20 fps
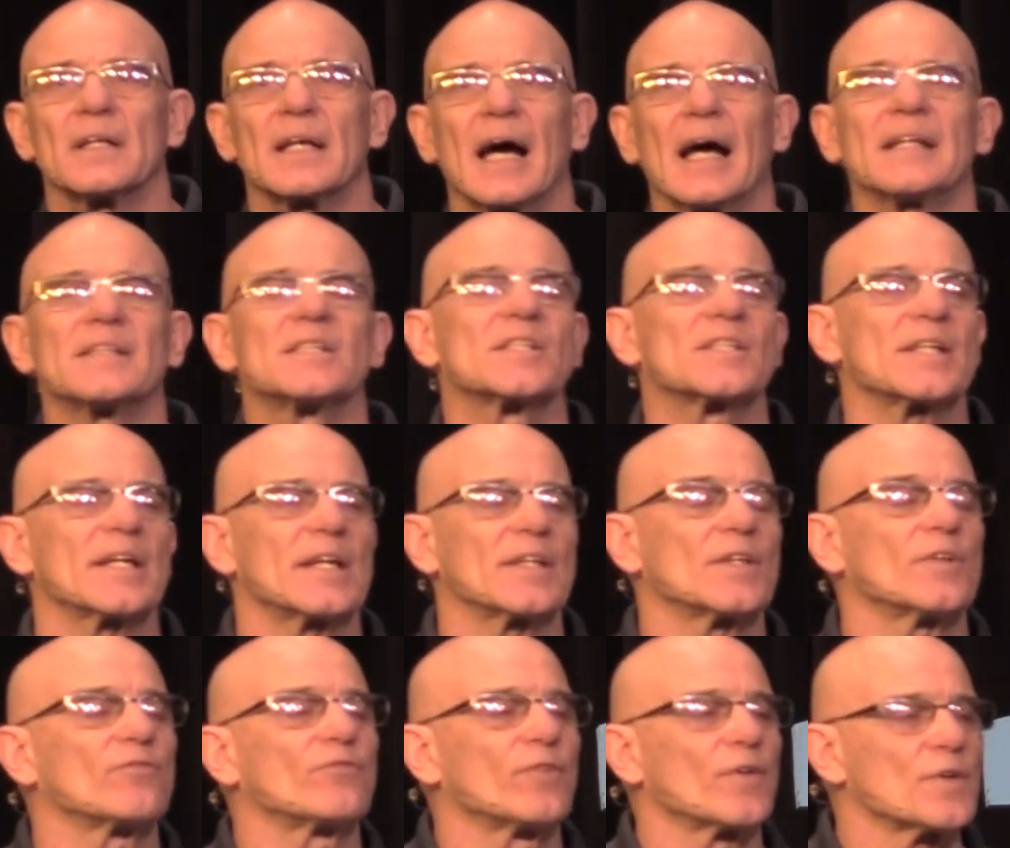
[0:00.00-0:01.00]
God
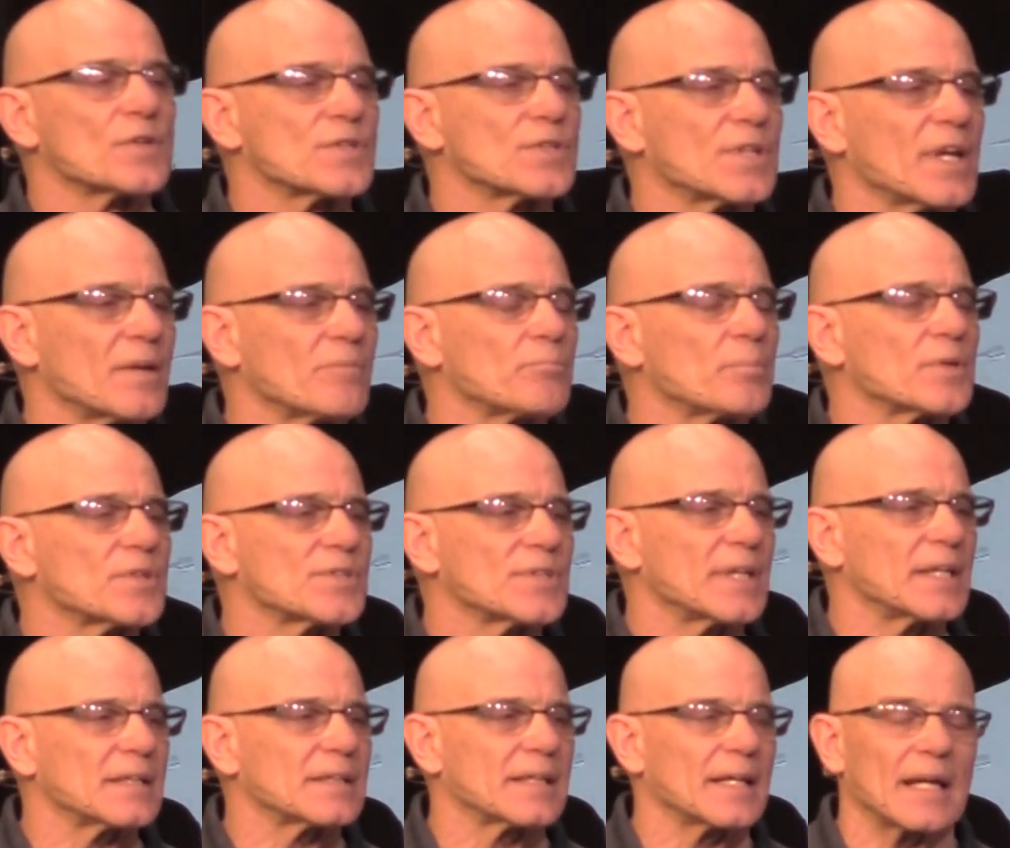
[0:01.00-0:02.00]
said, The first
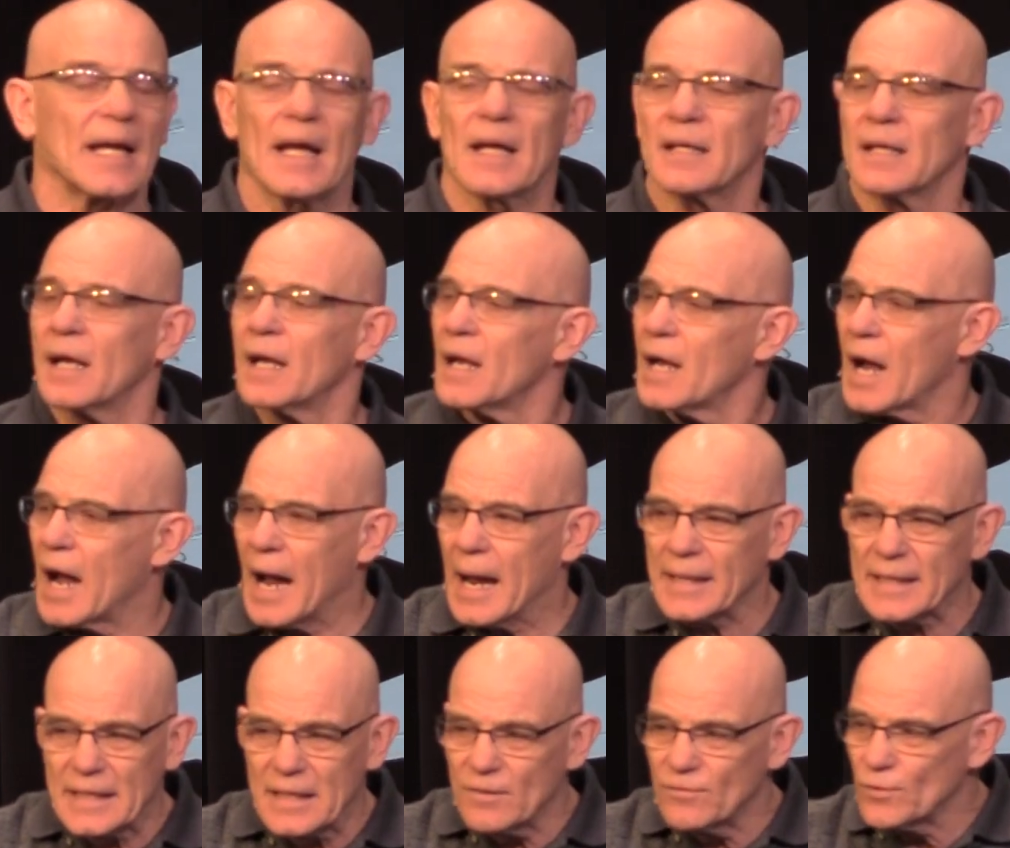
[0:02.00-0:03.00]
10% that I,
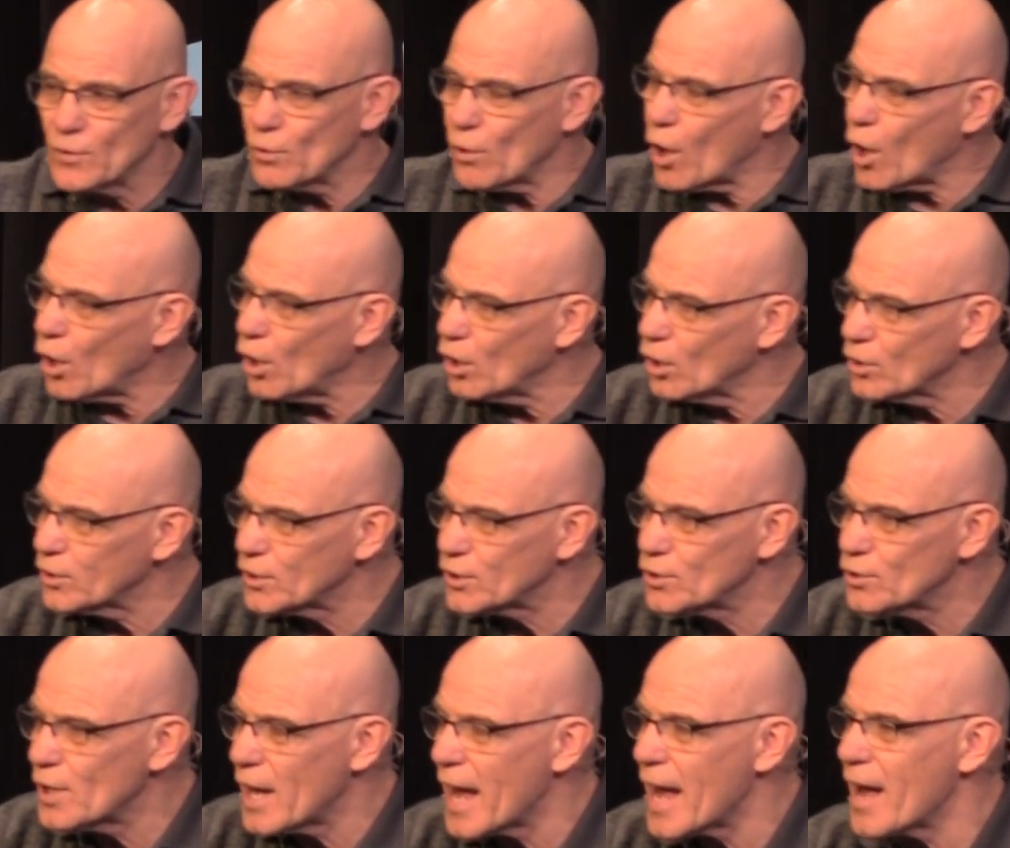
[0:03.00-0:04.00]
I give you all
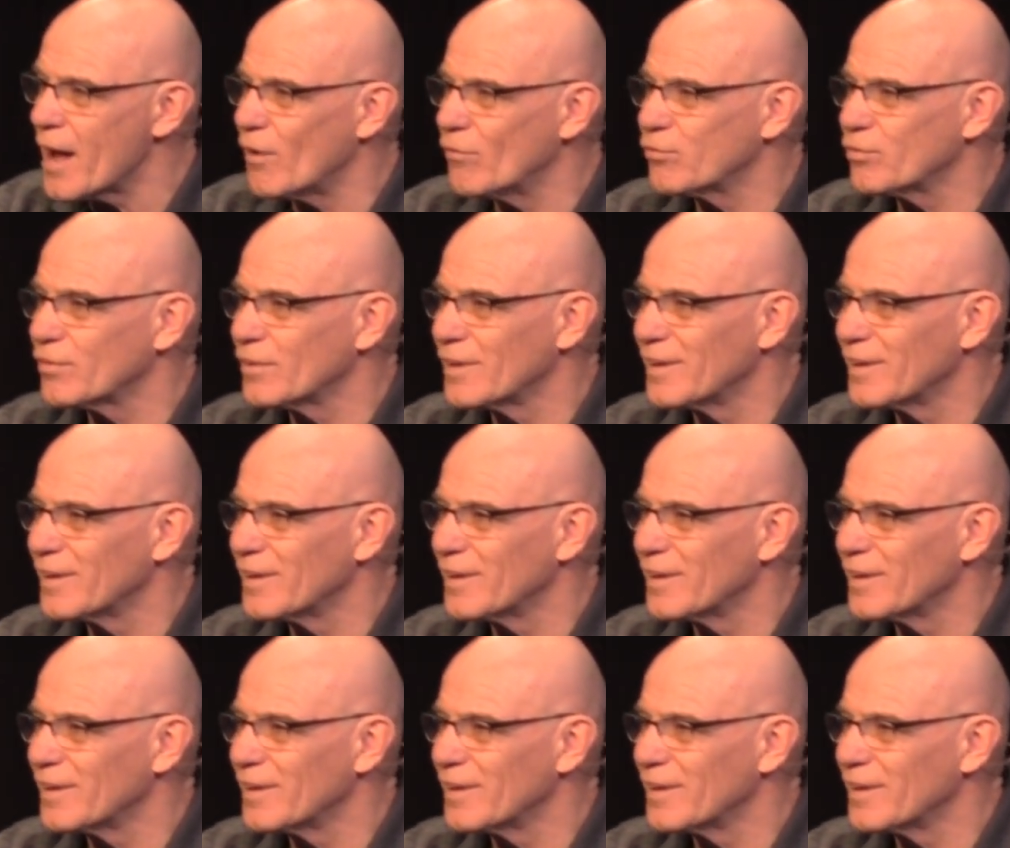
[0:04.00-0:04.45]
that you have.